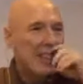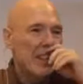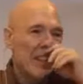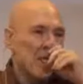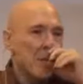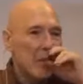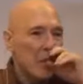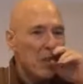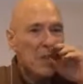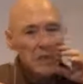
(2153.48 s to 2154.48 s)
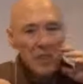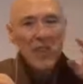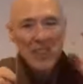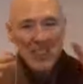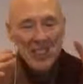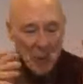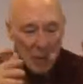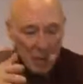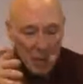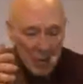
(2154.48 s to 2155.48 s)
Yeah, but, okay, so
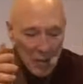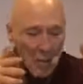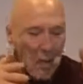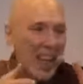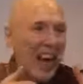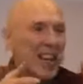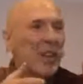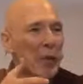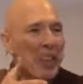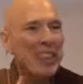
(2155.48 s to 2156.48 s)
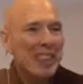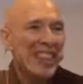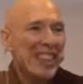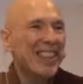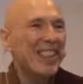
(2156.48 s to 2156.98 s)
from one angle one could see that